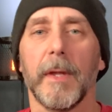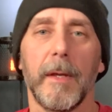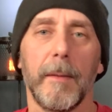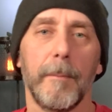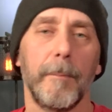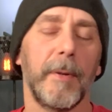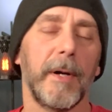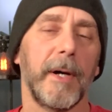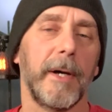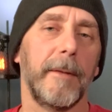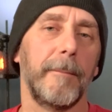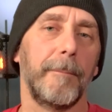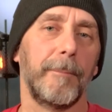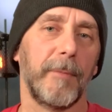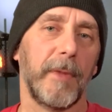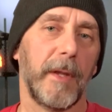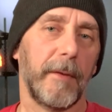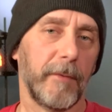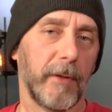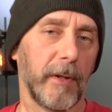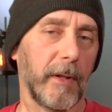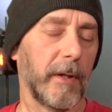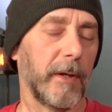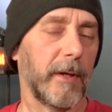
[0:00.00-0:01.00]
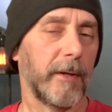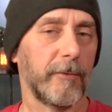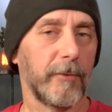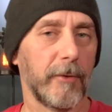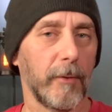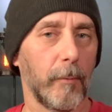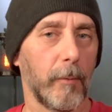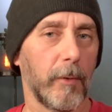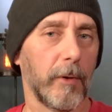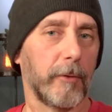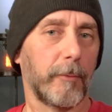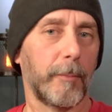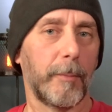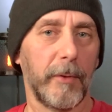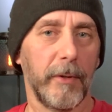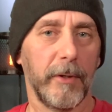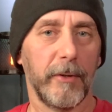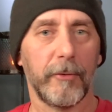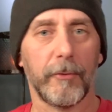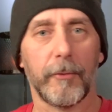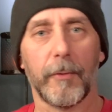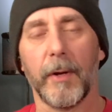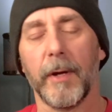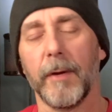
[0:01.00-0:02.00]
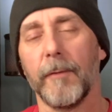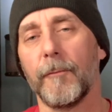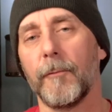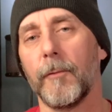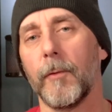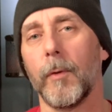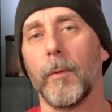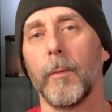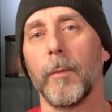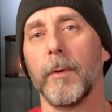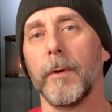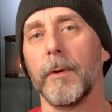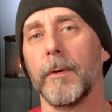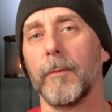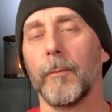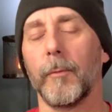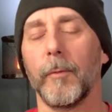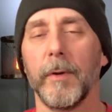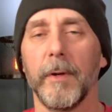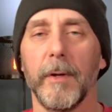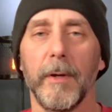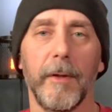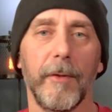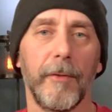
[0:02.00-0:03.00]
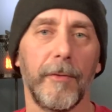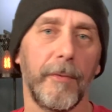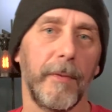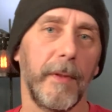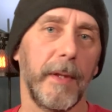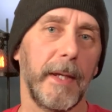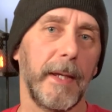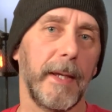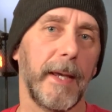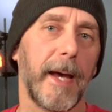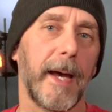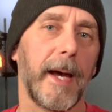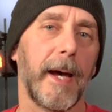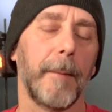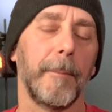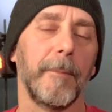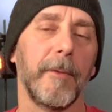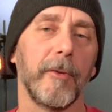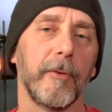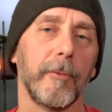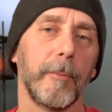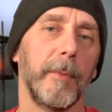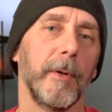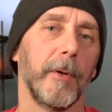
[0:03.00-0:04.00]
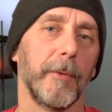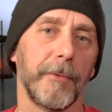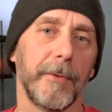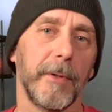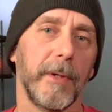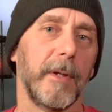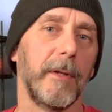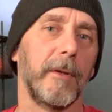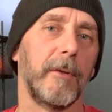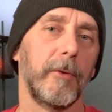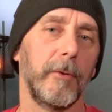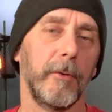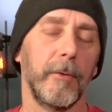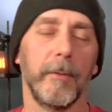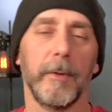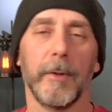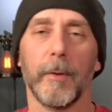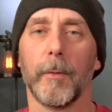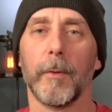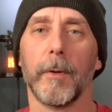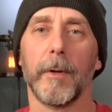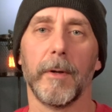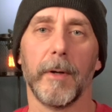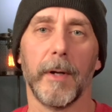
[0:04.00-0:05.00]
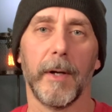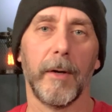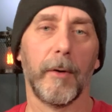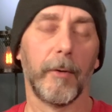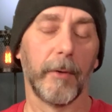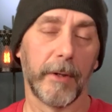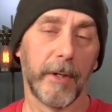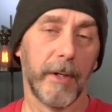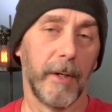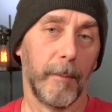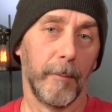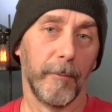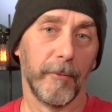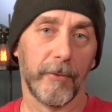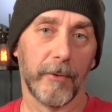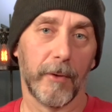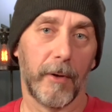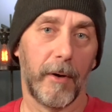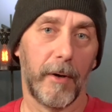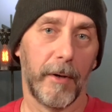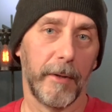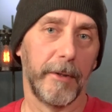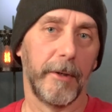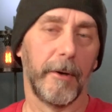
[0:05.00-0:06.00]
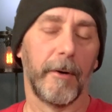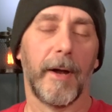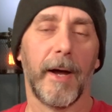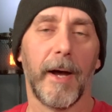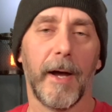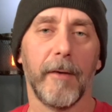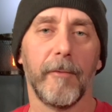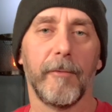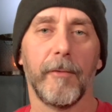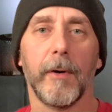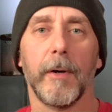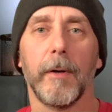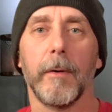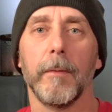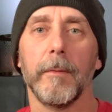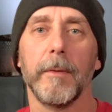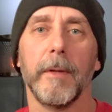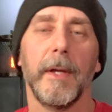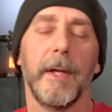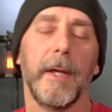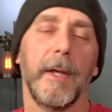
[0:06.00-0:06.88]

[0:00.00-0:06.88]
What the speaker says: But nevertheless, it works pretty straightforward with the app that's built into your, or comes on your iPhone.